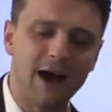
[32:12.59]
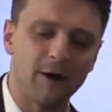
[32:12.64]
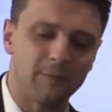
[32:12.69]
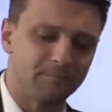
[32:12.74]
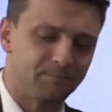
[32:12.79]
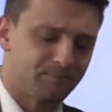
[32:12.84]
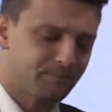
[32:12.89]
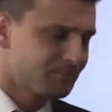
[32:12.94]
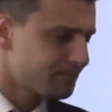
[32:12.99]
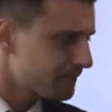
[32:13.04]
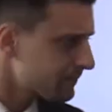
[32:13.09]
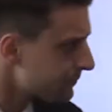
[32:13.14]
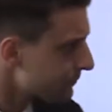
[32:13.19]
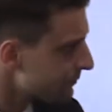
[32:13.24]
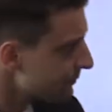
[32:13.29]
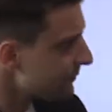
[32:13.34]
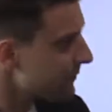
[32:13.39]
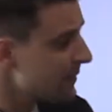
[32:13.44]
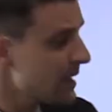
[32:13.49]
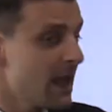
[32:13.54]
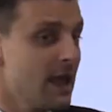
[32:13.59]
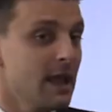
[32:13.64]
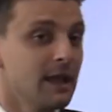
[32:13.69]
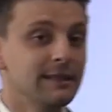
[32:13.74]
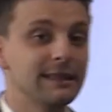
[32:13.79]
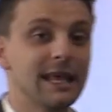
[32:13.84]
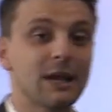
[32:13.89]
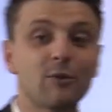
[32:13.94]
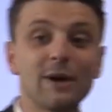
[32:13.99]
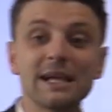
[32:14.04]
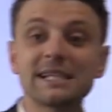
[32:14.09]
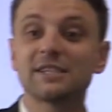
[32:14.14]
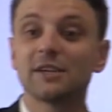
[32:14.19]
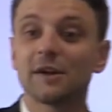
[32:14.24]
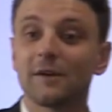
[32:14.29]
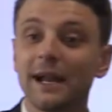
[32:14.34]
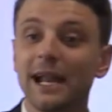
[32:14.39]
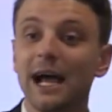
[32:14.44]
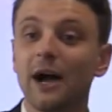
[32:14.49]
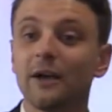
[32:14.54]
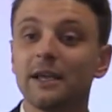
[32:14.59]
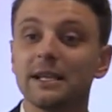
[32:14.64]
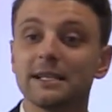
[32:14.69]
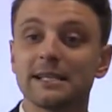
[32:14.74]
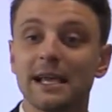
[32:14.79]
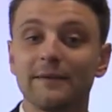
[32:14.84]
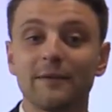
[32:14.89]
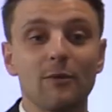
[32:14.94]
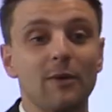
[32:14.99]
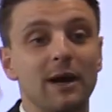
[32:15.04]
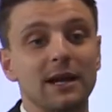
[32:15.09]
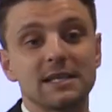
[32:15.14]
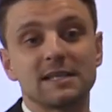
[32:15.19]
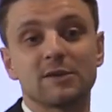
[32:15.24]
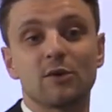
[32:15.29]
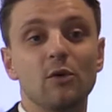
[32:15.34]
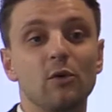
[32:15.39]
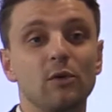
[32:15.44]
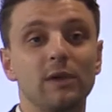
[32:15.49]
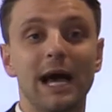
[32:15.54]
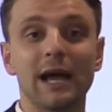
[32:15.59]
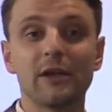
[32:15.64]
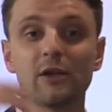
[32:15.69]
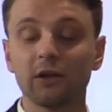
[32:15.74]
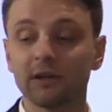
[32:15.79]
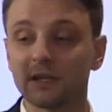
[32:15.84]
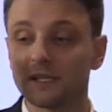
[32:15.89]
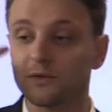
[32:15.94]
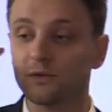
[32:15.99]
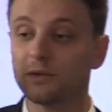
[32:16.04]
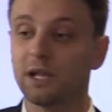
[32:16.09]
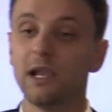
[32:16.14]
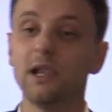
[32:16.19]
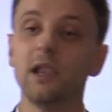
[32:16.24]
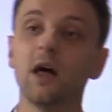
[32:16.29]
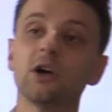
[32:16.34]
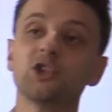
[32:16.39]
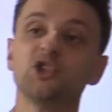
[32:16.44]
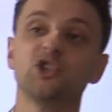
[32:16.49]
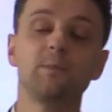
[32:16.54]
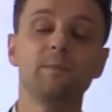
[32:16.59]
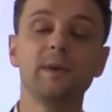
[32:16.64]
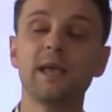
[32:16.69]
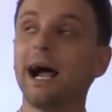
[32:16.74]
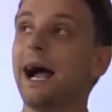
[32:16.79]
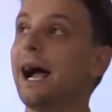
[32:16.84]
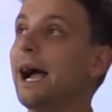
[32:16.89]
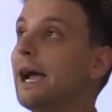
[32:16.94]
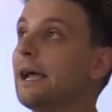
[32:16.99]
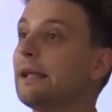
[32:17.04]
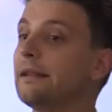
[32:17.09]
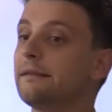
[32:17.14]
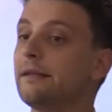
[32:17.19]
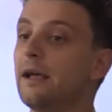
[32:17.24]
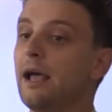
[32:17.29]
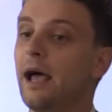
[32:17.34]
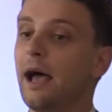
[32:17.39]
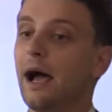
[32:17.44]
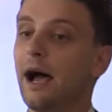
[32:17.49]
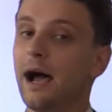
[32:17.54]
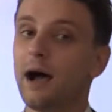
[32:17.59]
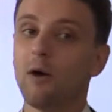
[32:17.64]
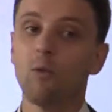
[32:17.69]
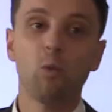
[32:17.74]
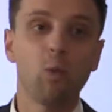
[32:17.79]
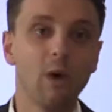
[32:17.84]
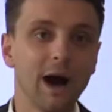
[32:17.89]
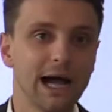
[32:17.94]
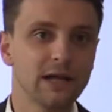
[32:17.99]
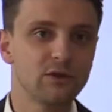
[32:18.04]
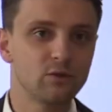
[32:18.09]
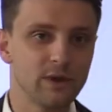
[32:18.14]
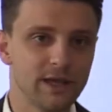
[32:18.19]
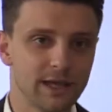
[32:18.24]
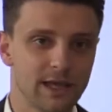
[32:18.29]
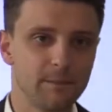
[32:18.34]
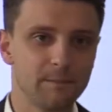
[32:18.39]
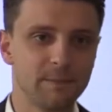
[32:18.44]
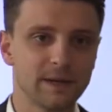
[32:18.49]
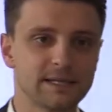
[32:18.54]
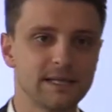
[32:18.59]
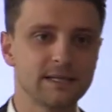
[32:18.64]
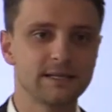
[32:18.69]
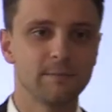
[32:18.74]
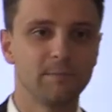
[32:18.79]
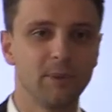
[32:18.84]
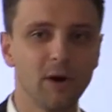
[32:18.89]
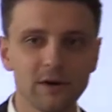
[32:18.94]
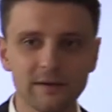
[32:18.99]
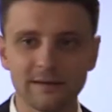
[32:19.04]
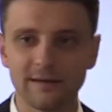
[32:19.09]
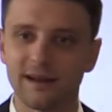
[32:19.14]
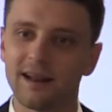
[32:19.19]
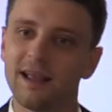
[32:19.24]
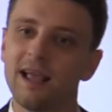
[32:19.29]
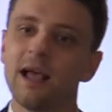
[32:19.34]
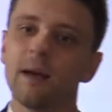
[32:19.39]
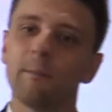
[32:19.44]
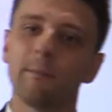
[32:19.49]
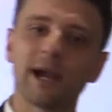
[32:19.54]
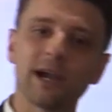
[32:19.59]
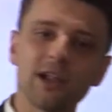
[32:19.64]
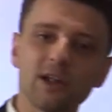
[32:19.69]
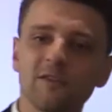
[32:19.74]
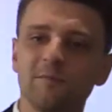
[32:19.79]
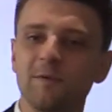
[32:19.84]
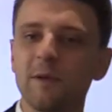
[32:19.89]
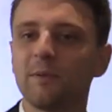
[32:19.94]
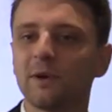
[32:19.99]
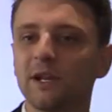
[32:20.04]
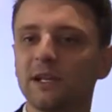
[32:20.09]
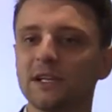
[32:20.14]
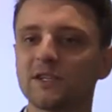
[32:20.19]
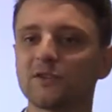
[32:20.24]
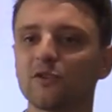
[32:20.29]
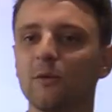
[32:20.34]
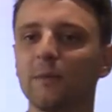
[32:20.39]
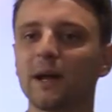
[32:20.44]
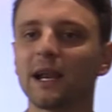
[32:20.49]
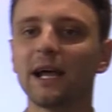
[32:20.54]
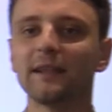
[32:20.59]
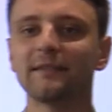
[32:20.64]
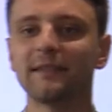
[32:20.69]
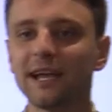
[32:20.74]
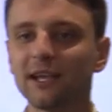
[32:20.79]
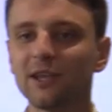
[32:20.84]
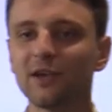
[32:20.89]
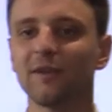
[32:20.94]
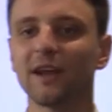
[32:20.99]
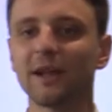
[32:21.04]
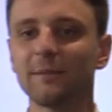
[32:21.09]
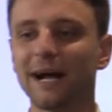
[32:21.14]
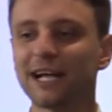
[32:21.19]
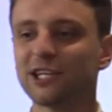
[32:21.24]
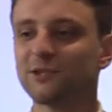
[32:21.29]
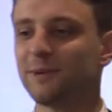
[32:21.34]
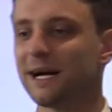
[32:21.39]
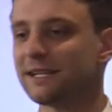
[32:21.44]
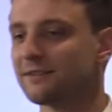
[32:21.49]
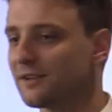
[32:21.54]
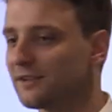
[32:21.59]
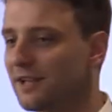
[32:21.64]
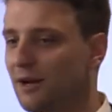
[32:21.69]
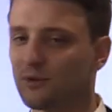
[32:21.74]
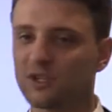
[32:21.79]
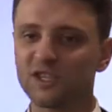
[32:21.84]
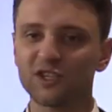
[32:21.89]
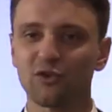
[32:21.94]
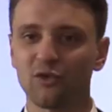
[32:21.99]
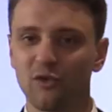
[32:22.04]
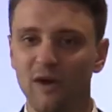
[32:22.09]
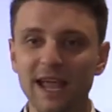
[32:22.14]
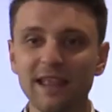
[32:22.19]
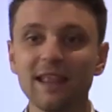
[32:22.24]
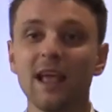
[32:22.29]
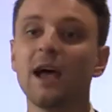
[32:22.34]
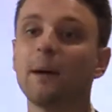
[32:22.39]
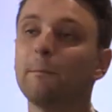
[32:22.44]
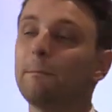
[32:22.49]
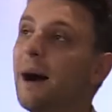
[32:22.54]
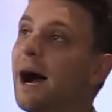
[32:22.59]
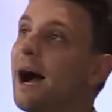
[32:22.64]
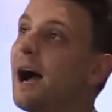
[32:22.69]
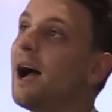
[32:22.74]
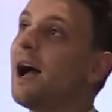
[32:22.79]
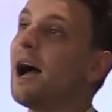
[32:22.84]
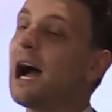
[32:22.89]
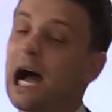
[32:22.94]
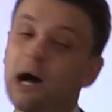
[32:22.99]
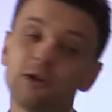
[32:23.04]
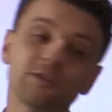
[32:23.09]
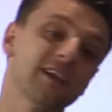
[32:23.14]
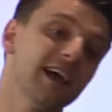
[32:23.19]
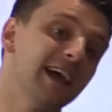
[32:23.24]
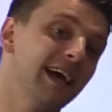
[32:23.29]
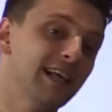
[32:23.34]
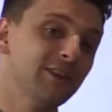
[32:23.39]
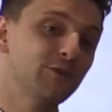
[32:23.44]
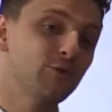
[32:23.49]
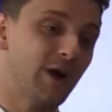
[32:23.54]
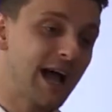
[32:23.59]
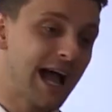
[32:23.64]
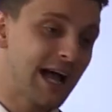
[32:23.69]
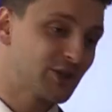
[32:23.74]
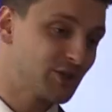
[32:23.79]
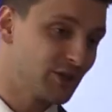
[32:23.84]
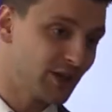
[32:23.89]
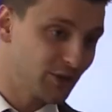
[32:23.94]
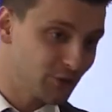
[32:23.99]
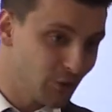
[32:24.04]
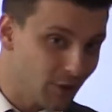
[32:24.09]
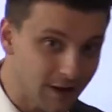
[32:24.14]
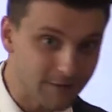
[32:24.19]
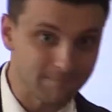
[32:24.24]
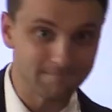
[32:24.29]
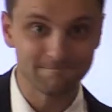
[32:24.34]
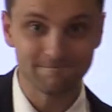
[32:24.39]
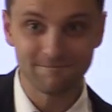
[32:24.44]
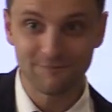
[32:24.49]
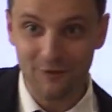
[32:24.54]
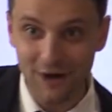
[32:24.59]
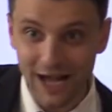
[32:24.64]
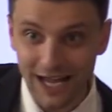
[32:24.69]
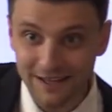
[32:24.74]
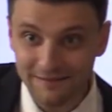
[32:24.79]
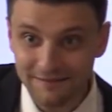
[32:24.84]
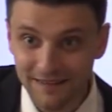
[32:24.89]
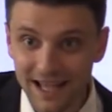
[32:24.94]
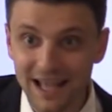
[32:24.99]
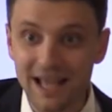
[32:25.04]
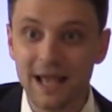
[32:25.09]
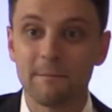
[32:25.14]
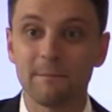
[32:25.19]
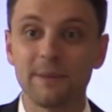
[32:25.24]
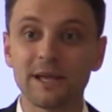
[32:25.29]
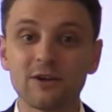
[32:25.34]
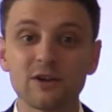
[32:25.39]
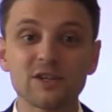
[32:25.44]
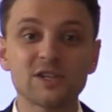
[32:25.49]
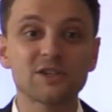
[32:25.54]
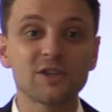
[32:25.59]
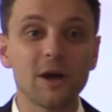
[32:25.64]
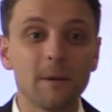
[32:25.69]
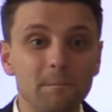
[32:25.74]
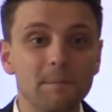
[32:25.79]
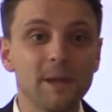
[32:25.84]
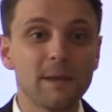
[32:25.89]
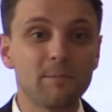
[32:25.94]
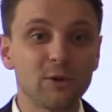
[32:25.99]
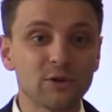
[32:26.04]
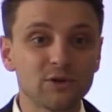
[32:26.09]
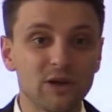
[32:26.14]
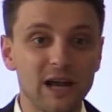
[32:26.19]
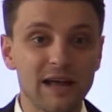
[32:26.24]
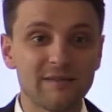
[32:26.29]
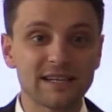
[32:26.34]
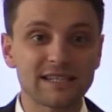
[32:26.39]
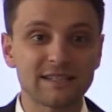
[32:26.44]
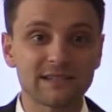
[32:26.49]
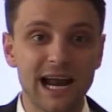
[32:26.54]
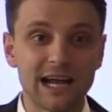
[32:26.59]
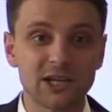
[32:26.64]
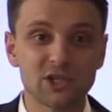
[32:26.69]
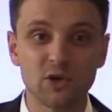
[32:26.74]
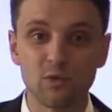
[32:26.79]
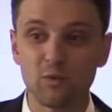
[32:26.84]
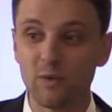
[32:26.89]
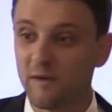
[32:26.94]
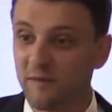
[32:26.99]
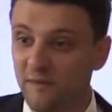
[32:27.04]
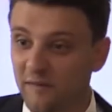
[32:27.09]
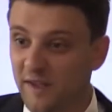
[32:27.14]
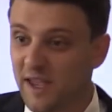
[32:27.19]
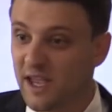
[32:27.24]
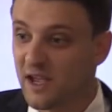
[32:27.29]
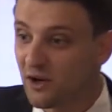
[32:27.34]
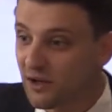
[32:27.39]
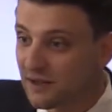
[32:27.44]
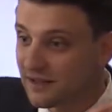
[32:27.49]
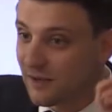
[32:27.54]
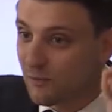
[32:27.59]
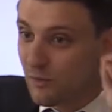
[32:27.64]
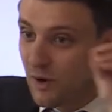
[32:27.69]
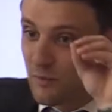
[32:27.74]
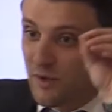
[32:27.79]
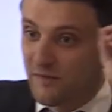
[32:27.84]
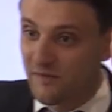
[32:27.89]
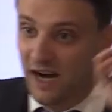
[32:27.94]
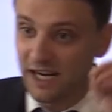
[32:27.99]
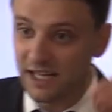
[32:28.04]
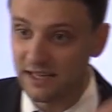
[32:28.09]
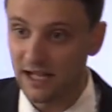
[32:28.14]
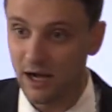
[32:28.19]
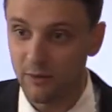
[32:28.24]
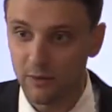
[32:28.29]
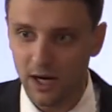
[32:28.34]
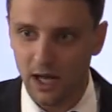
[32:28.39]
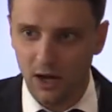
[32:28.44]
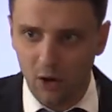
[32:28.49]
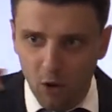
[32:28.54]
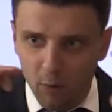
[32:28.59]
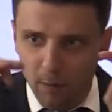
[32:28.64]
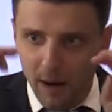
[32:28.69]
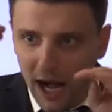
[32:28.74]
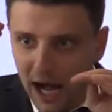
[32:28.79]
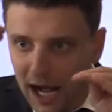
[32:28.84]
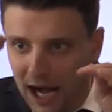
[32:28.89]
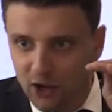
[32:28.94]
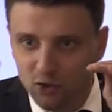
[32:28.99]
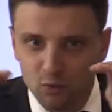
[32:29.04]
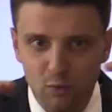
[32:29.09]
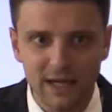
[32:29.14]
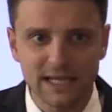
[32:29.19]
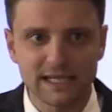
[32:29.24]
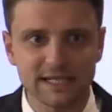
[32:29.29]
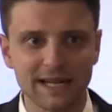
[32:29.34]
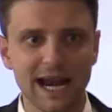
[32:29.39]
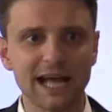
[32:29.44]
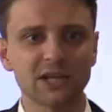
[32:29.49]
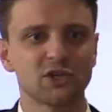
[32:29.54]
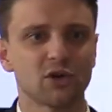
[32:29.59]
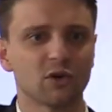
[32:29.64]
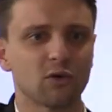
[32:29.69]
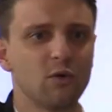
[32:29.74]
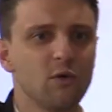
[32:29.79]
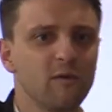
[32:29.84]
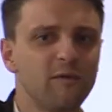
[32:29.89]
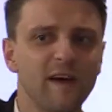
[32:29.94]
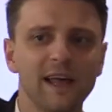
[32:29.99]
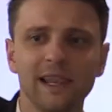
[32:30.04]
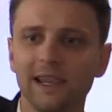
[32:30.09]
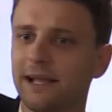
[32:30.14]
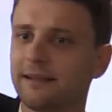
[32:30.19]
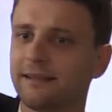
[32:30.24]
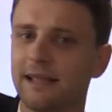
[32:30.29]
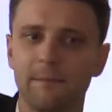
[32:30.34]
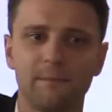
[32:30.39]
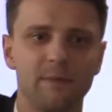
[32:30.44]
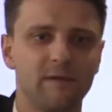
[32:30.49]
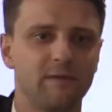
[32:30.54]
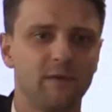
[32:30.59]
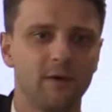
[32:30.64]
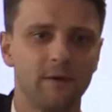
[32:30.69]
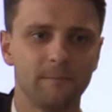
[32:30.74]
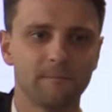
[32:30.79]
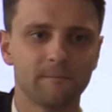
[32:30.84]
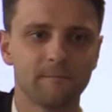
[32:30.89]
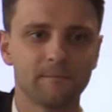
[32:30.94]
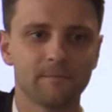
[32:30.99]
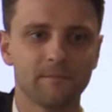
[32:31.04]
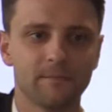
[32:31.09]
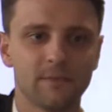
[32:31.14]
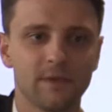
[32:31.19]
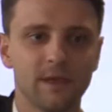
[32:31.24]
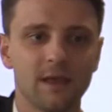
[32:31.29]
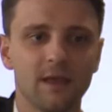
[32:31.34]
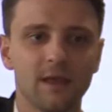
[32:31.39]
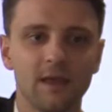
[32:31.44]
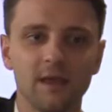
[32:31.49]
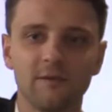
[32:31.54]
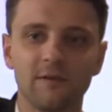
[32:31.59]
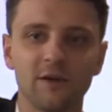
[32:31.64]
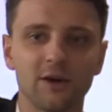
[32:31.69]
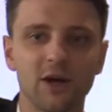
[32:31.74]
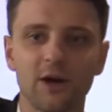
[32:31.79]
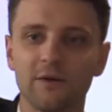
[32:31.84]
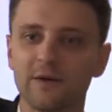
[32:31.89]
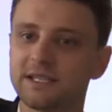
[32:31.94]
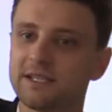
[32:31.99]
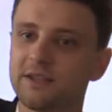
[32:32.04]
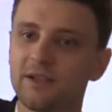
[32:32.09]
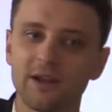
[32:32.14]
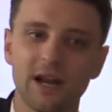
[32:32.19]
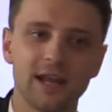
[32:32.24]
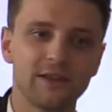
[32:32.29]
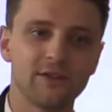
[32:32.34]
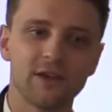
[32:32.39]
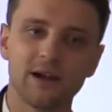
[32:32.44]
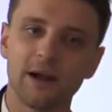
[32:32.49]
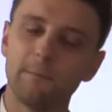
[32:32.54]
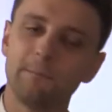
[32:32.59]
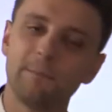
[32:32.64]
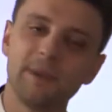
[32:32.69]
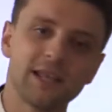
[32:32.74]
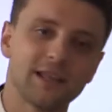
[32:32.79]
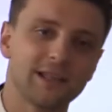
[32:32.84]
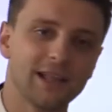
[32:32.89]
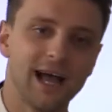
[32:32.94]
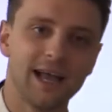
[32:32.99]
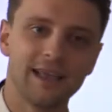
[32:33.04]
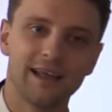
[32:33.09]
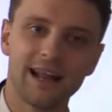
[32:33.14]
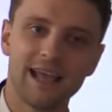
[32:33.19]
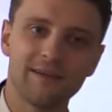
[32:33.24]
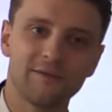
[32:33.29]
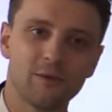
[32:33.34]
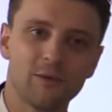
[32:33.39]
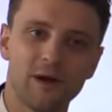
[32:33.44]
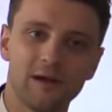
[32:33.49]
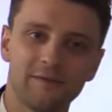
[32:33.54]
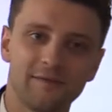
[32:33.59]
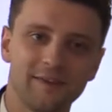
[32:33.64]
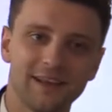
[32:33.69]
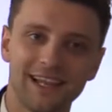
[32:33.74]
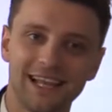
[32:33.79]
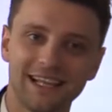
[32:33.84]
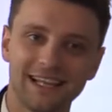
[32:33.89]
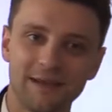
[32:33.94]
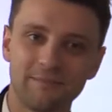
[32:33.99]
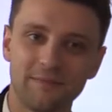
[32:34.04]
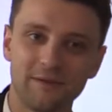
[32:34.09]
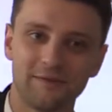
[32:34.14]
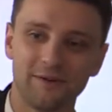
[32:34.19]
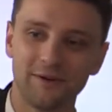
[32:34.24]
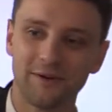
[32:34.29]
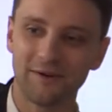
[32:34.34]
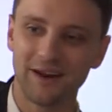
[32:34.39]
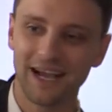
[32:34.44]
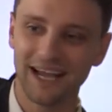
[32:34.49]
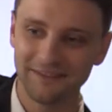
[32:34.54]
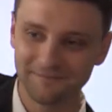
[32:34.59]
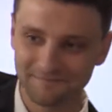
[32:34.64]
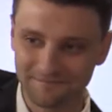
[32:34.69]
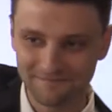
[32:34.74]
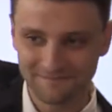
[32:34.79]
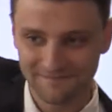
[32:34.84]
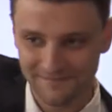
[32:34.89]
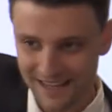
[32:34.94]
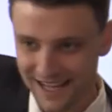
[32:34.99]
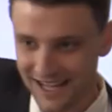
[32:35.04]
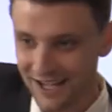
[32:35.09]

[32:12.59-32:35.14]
Now, the question right now is, everyone is cool. Now you understood the logic behind why doing impacts is important. But a lot of people in this room are like, thank you very much, Patrick, that was great, but how the hell do I actually do it, right? Because some people don't have a structure. We feel that when we write it down, we're like, oh, but how do I structure? Who felt like that before? If you're not raising your hand, you're a big liar. Everyone felt like that before, right?